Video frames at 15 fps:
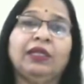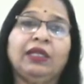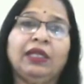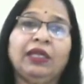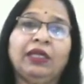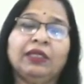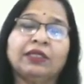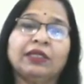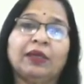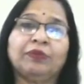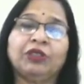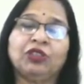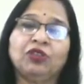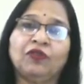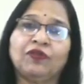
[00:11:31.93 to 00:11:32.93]
The
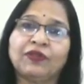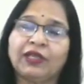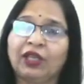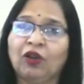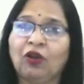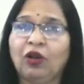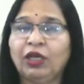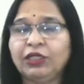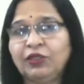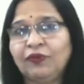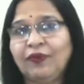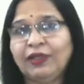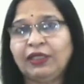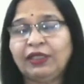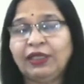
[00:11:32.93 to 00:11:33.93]
subject of psychology,
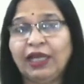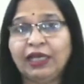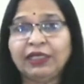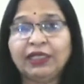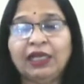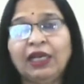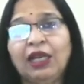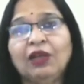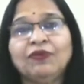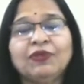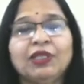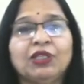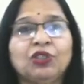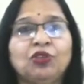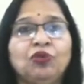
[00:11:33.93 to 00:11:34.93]
whether that allows
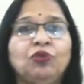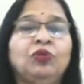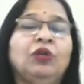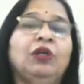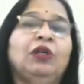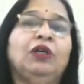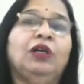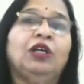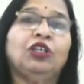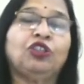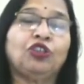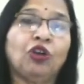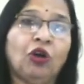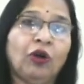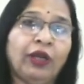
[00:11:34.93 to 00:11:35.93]
us to
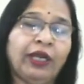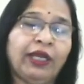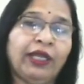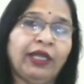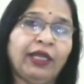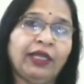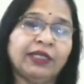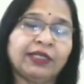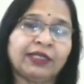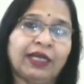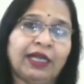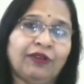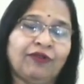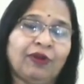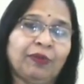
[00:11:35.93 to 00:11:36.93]
draw any
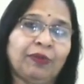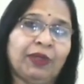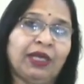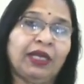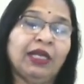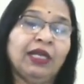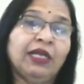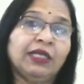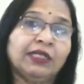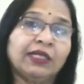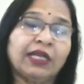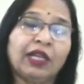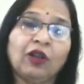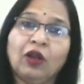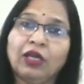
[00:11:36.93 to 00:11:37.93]
insight from that.
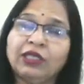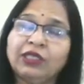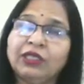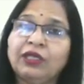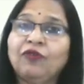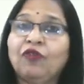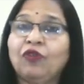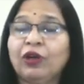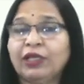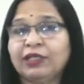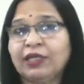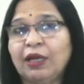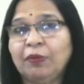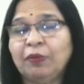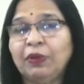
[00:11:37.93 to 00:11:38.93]
Psychology, for
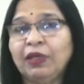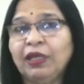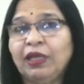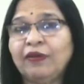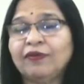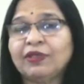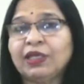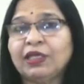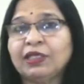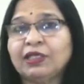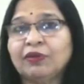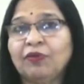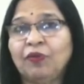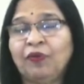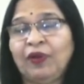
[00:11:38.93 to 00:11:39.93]
example, gives
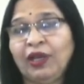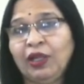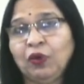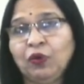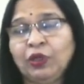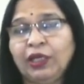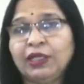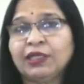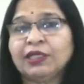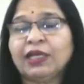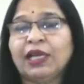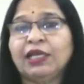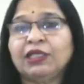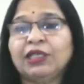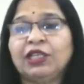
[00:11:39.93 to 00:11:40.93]
us very good
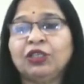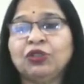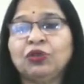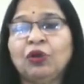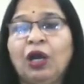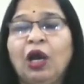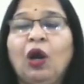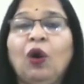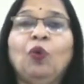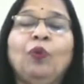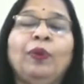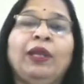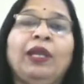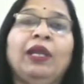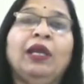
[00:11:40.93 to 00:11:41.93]
insight into how
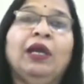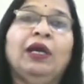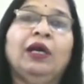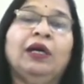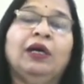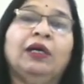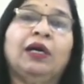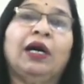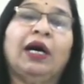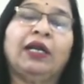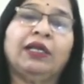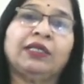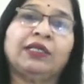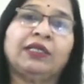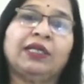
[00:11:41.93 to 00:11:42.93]
we
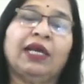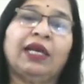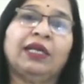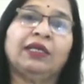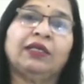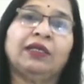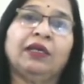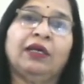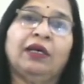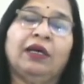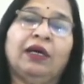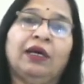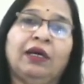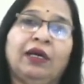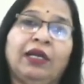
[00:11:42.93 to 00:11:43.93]
understand
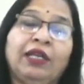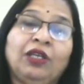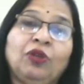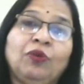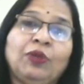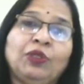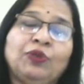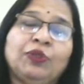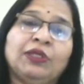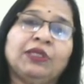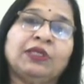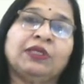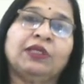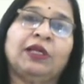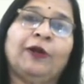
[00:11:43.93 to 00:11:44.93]
individuals'